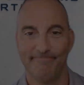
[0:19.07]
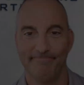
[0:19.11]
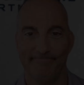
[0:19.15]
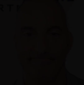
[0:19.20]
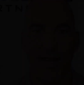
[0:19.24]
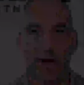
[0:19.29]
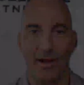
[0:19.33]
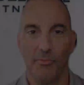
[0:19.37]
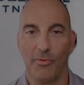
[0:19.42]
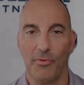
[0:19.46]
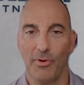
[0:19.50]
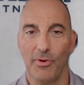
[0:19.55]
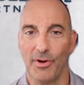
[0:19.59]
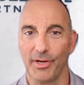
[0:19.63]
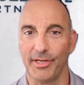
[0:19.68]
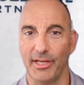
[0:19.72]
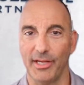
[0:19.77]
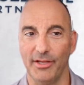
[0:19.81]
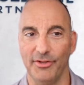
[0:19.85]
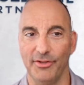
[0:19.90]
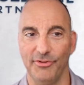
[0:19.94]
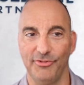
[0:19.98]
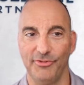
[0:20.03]

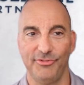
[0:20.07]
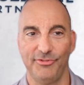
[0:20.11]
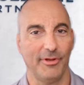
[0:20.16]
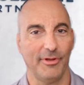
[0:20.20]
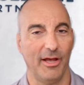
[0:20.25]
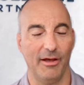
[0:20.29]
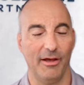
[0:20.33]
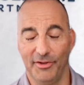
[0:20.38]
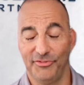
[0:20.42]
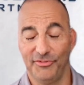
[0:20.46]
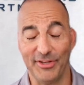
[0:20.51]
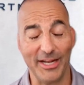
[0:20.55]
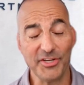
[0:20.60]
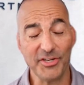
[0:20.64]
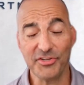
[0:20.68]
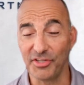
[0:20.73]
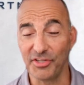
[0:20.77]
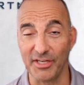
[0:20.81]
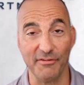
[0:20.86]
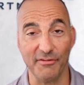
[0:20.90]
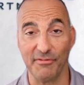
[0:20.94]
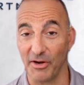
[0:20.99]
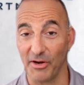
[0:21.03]
Network is
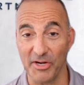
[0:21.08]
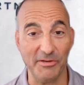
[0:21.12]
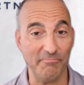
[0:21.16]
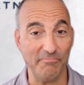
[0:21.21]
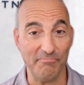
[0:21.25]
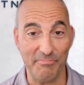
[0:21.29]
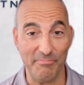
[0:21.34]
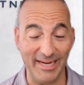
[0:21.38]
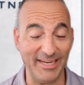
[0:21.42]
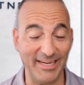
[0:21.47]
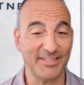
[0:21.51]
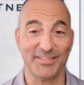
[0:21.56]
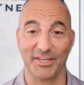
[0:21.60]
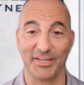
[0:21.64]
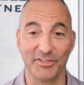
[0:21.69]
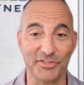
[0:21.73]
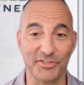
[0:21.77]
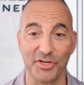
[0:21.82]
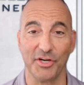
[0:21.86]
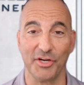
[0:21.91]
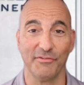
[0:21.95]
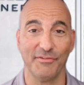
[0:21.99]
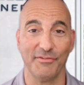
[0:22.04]
essentially a very basic
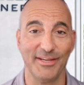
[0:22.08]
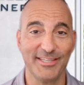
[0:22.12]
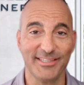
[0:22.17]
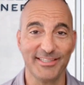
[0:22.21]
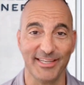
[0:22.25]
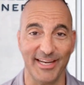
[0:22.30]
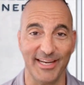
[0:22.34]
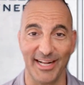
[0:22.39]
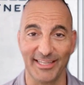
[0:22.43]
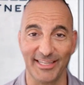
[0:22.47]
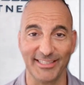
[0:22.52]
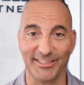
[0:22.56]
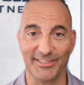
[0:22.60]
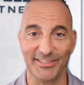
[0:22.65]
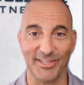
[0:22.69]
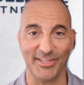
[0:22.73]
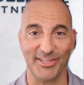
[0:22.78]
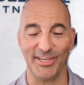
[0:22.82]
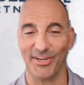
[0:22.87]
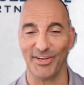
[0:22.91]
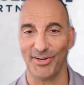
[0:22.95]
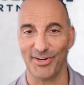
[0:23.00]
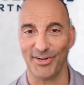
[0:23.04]
service connecting to
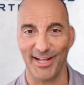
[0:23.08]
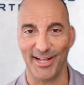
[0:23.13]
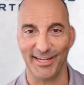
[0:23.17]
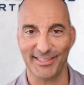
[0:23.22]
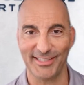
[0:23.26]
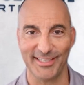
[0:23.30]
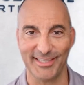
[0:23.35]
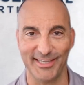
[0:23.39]
the internet,